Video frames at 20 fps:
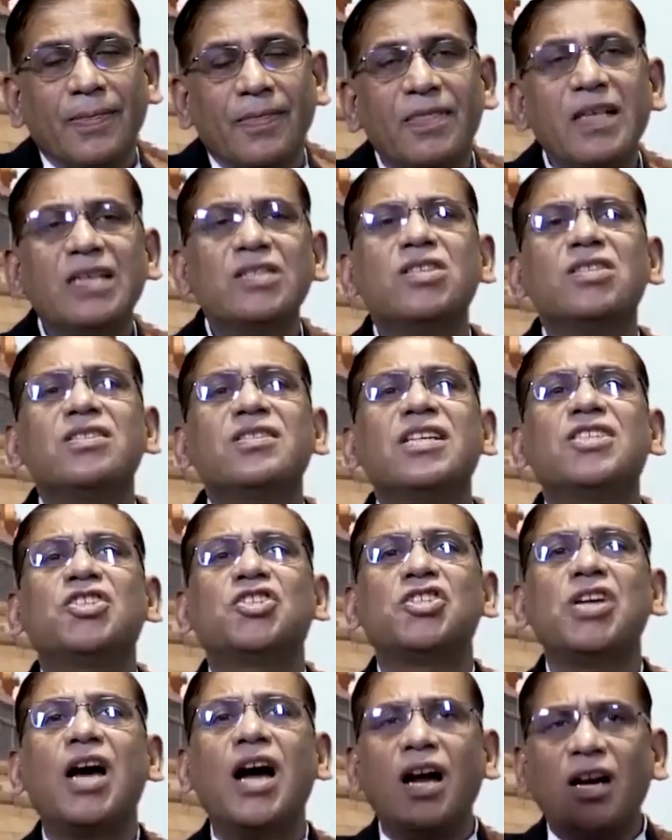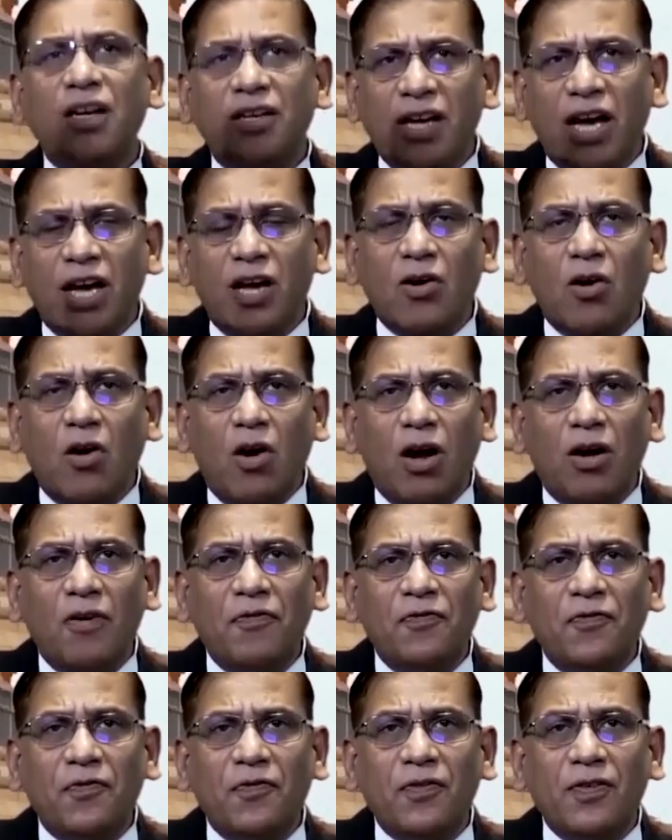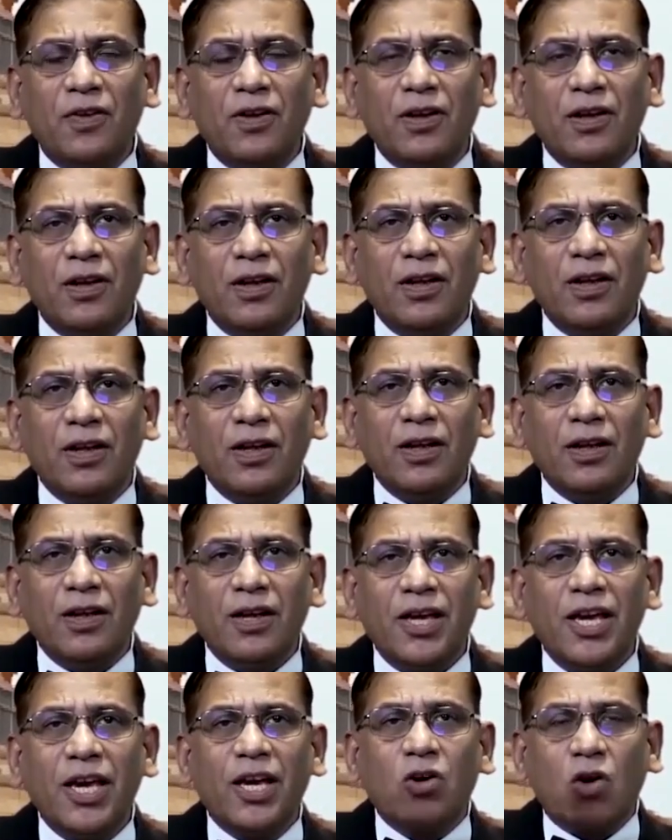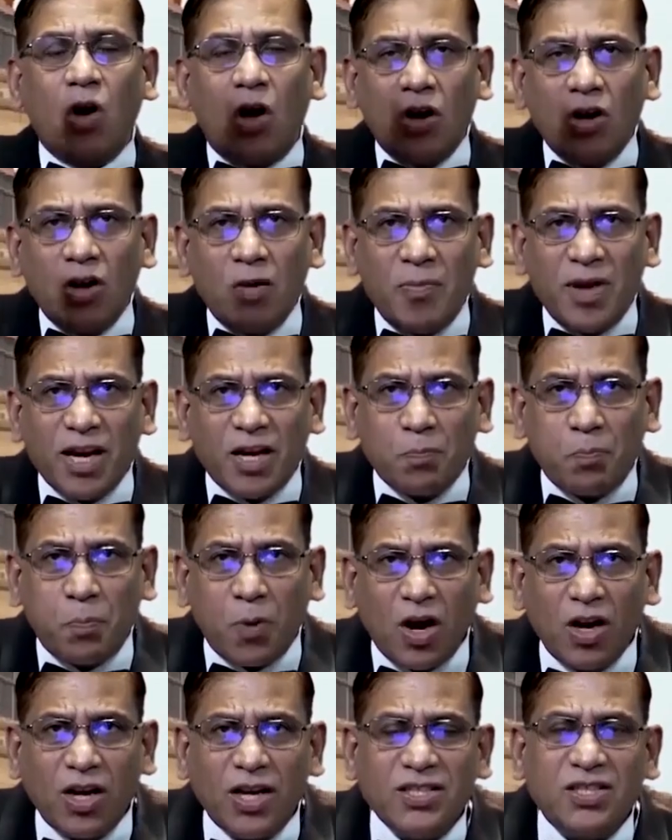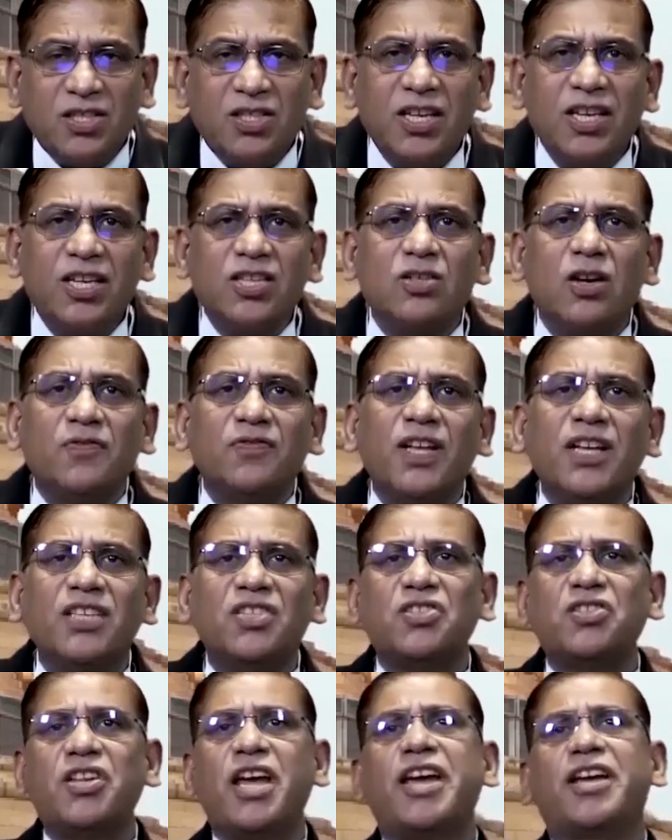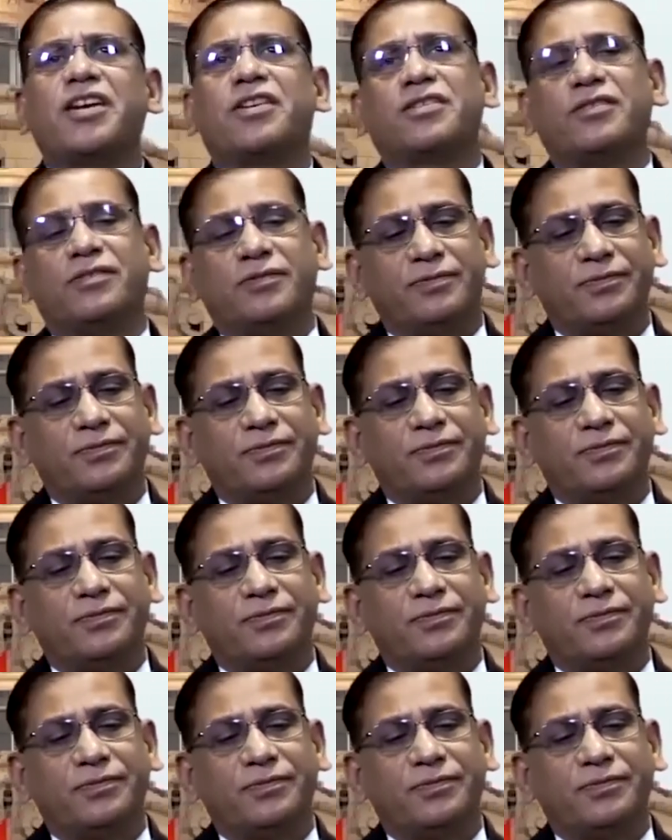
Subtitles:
This is the charter of economic policies of the state.